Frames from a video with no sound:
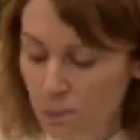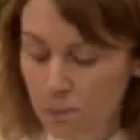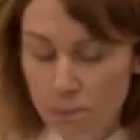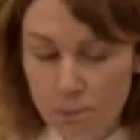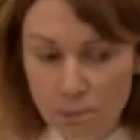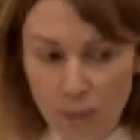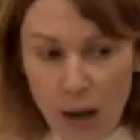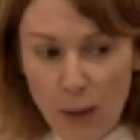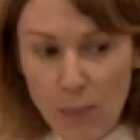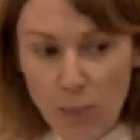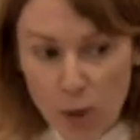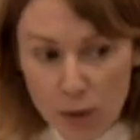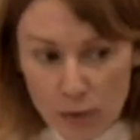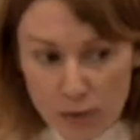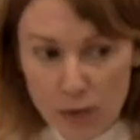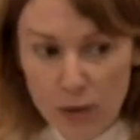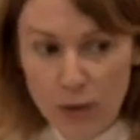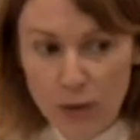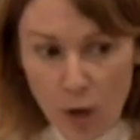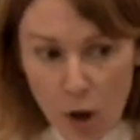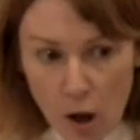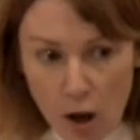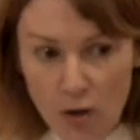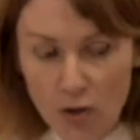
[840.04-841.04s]
My
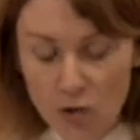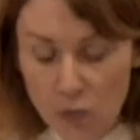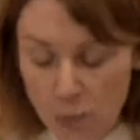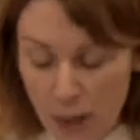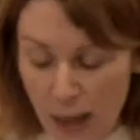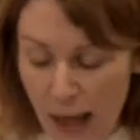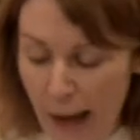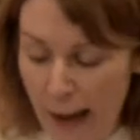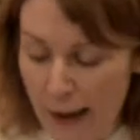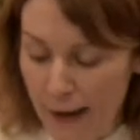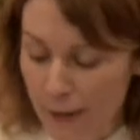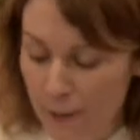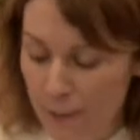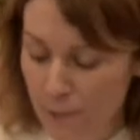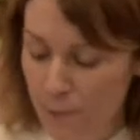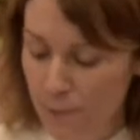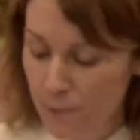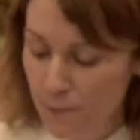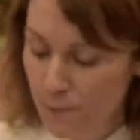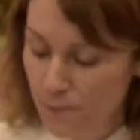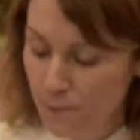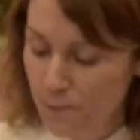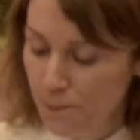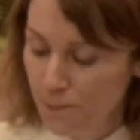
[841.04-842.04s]
brother-in-law is black.
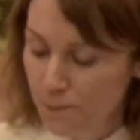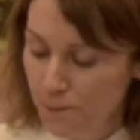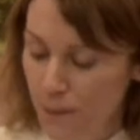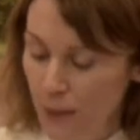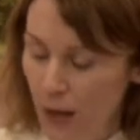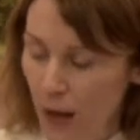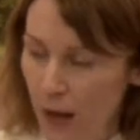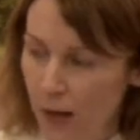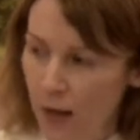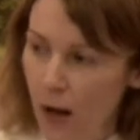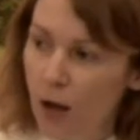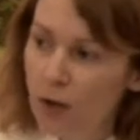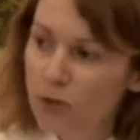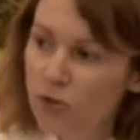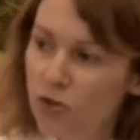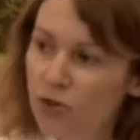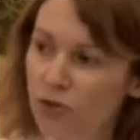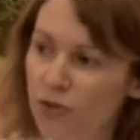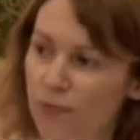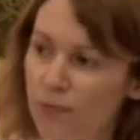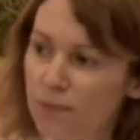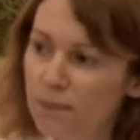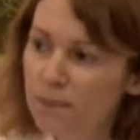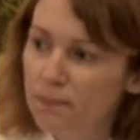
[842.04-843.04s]
And I'll
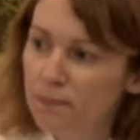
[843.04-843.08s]
just